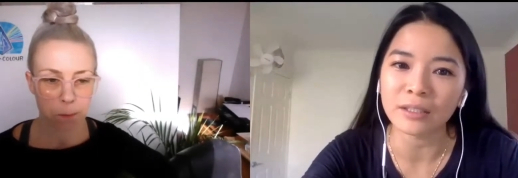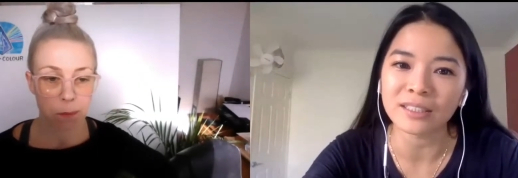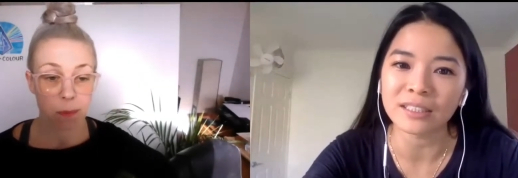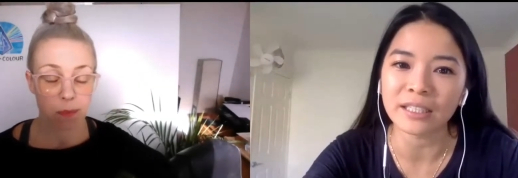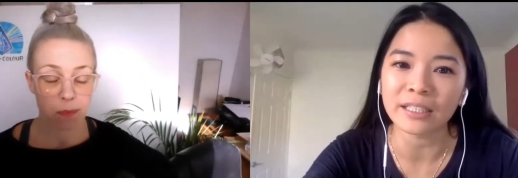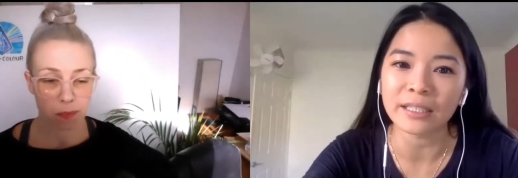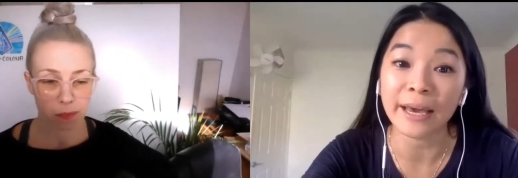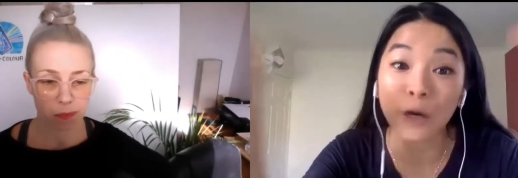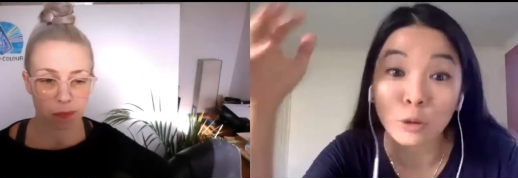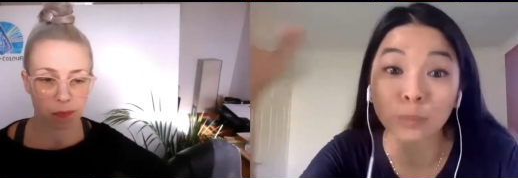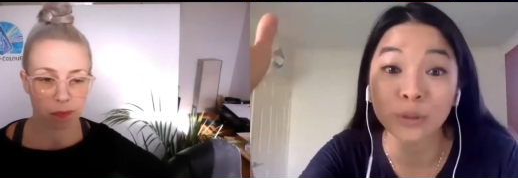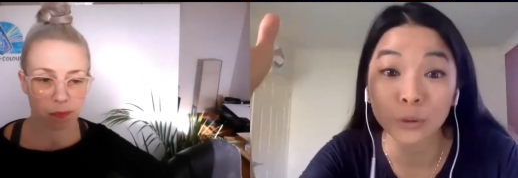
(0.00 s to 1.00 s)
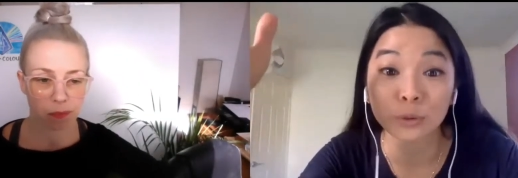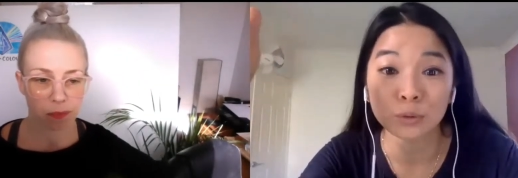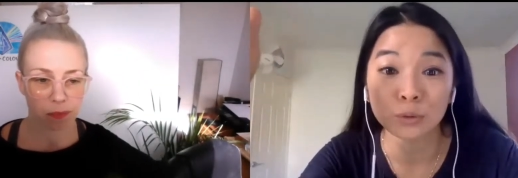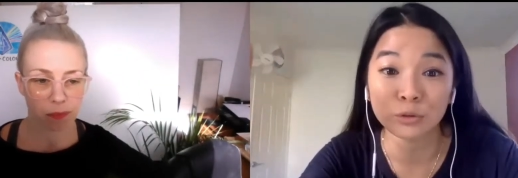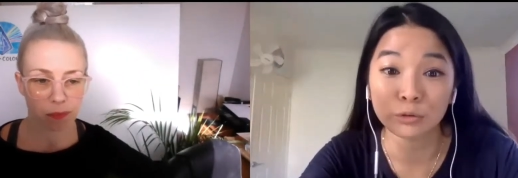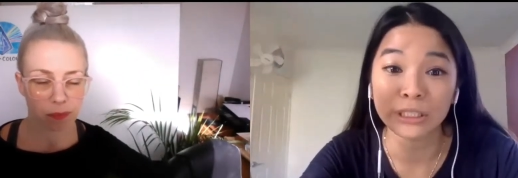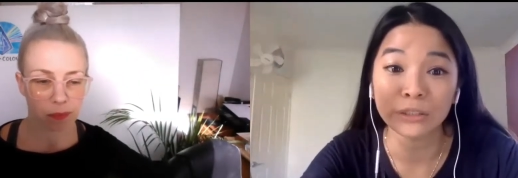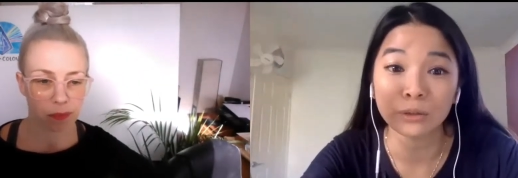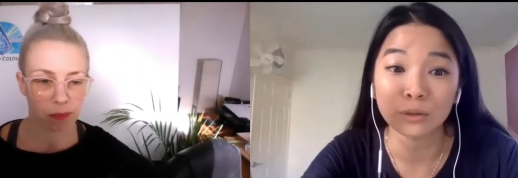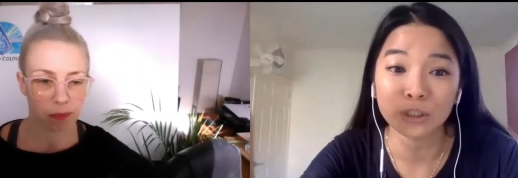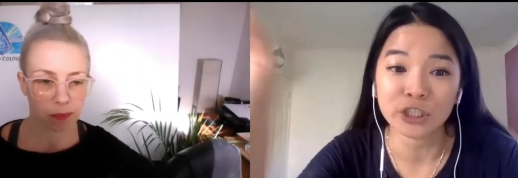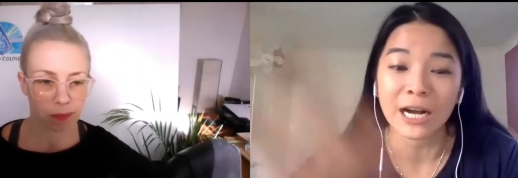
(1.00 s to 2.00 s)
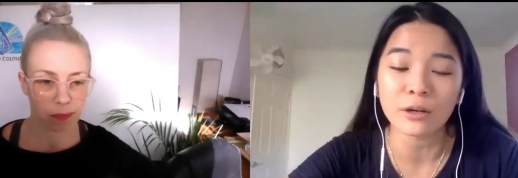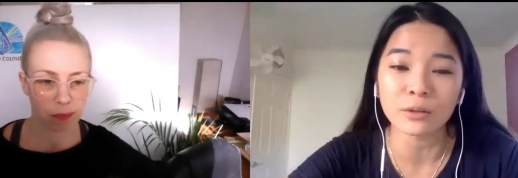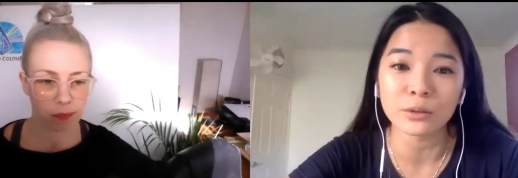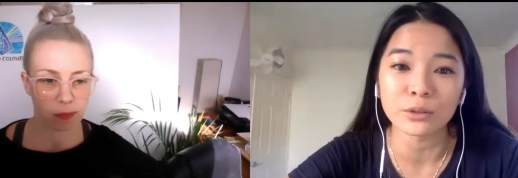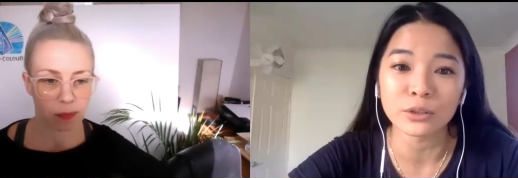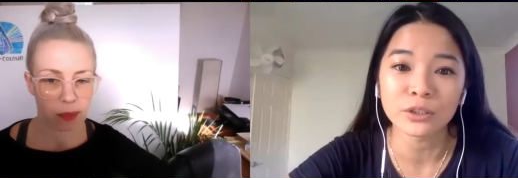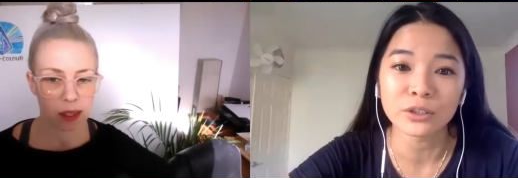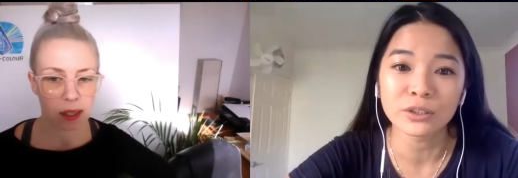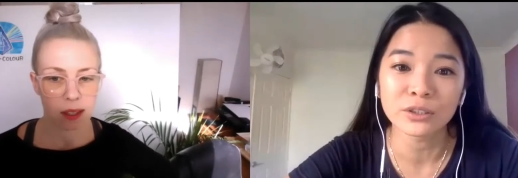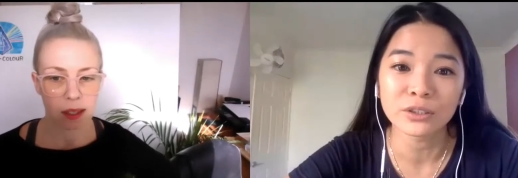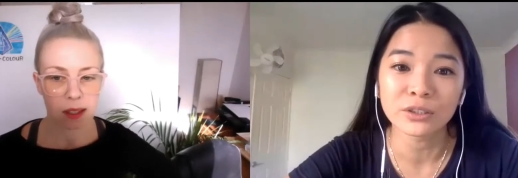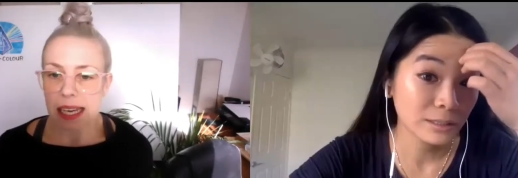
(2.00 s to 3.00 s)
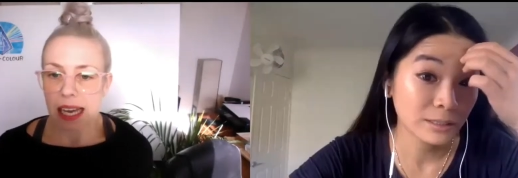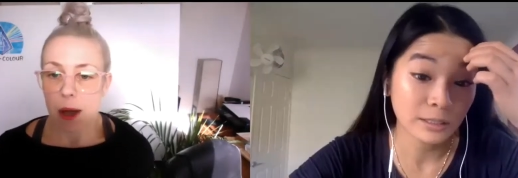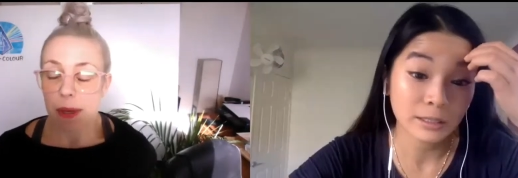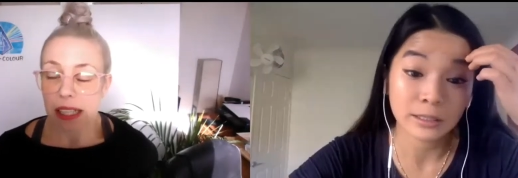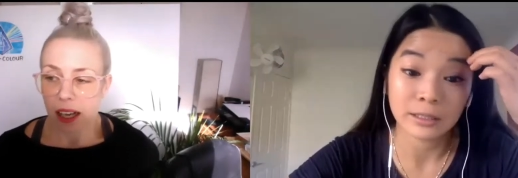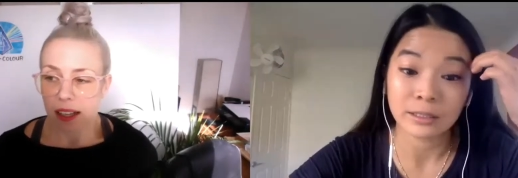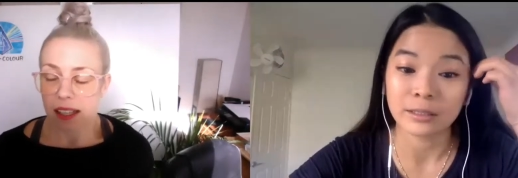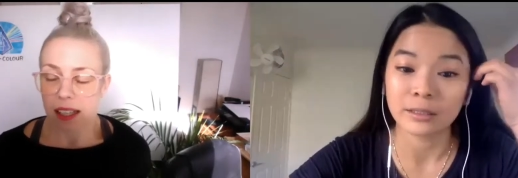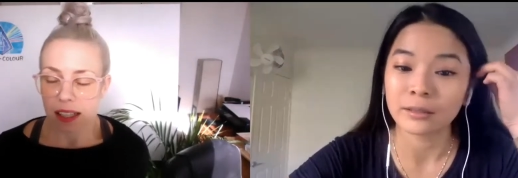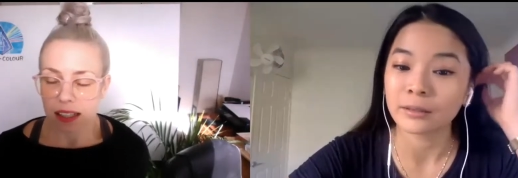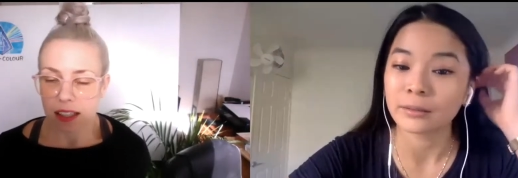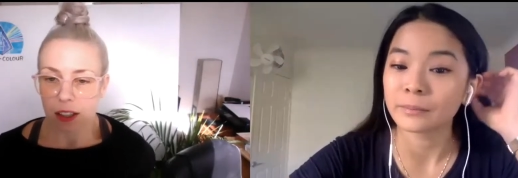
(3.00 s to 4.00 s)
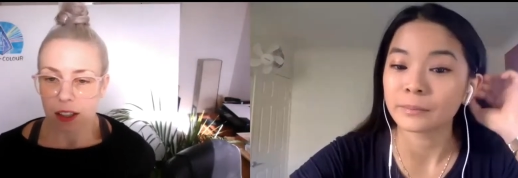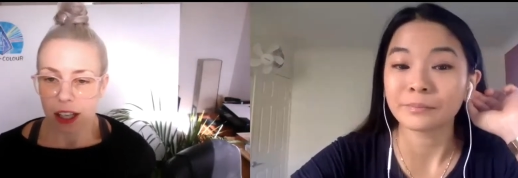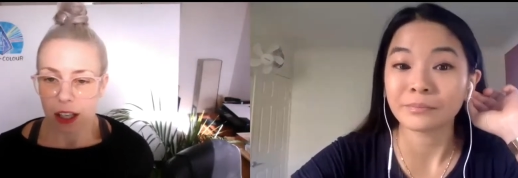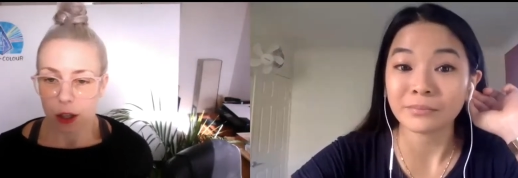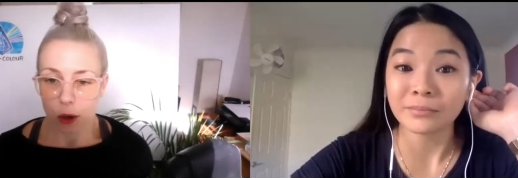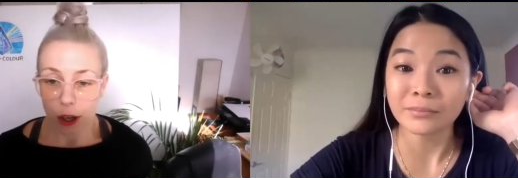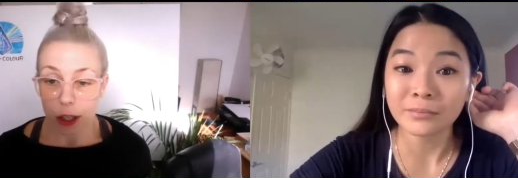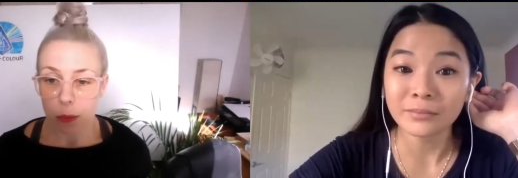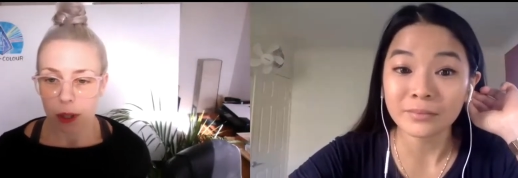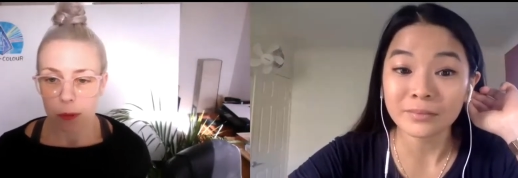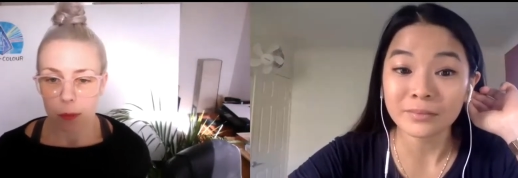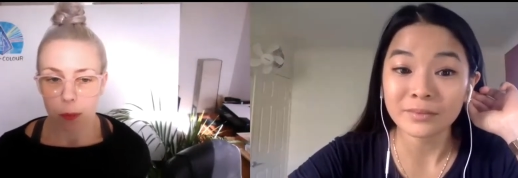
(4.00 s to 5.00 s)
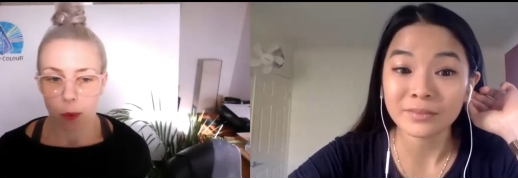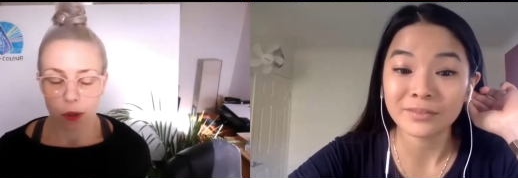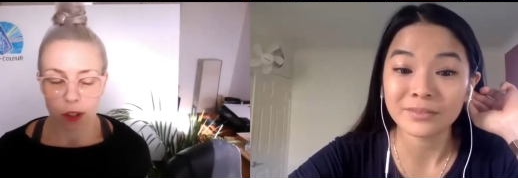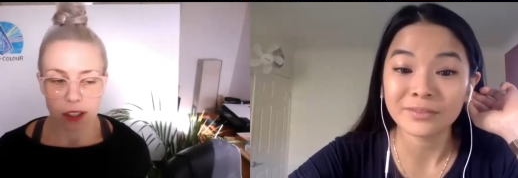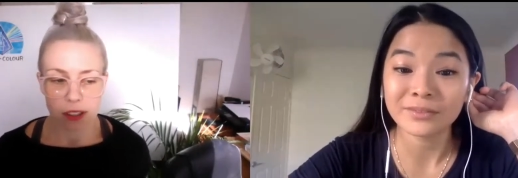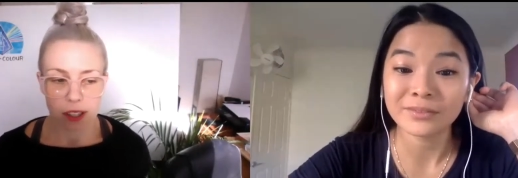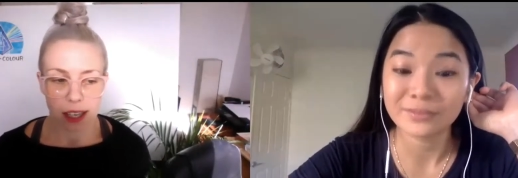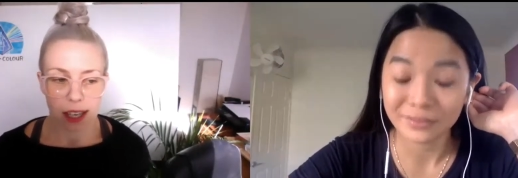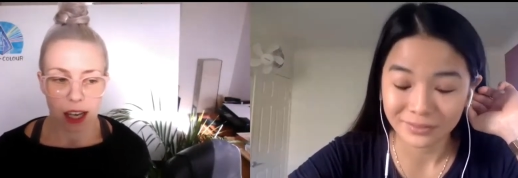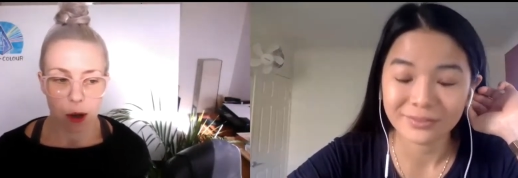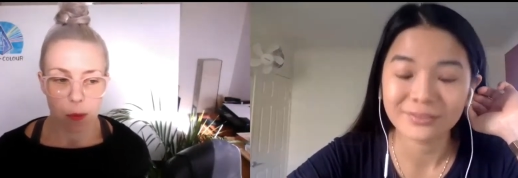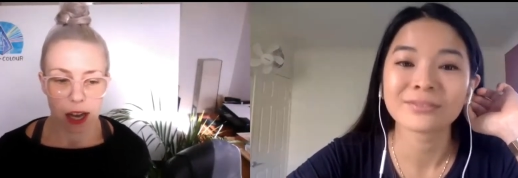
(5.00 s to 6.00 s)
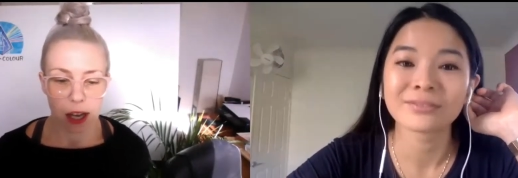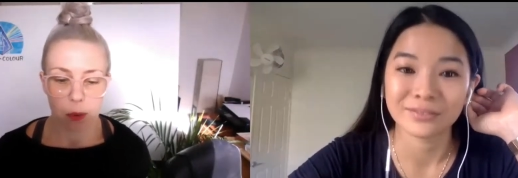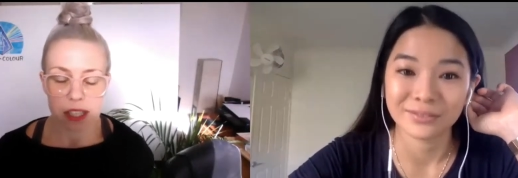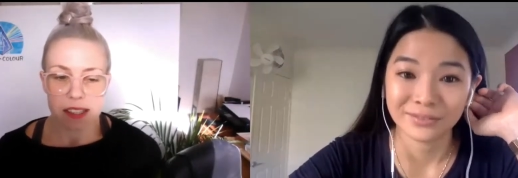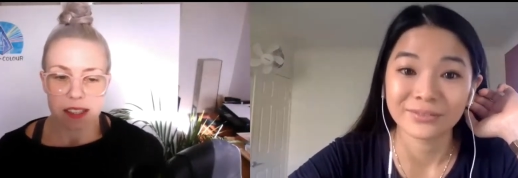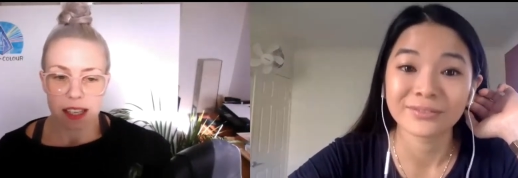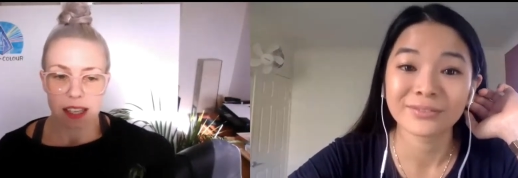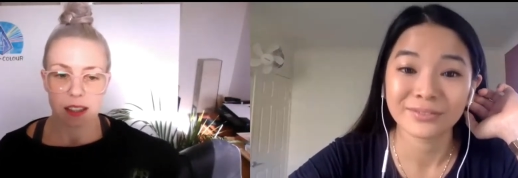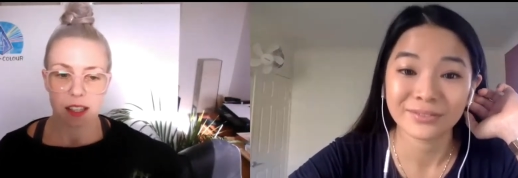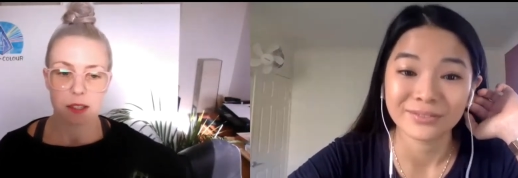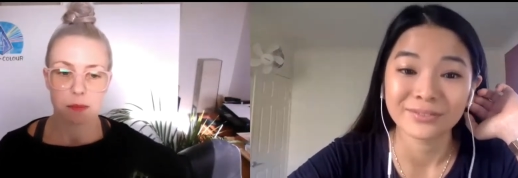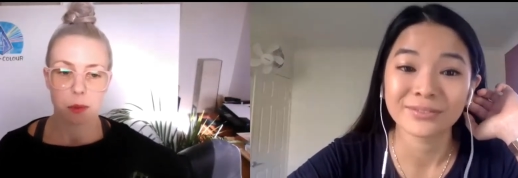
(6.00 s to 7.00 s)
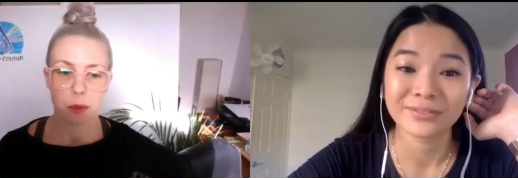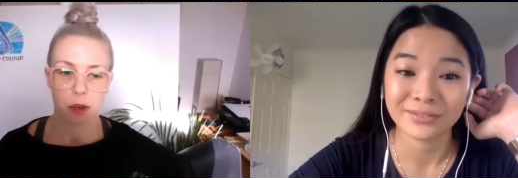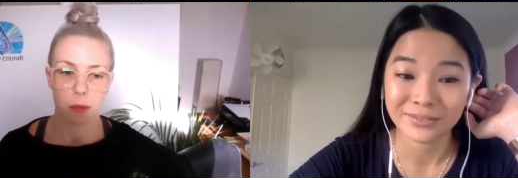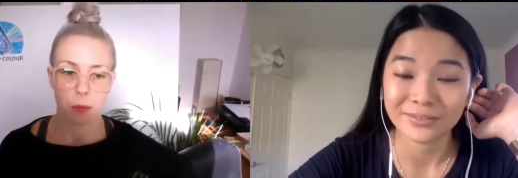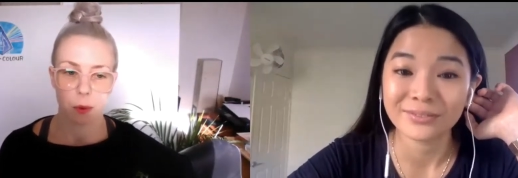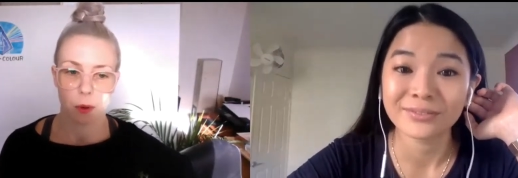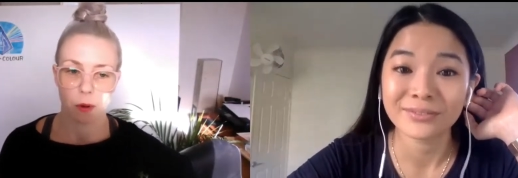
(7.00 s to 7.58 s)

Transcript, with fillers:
Speaker 1: I say, help you during your childhood?
Speaker 2: I mean, I think it's incredibly important, um, and we're seeing this more and more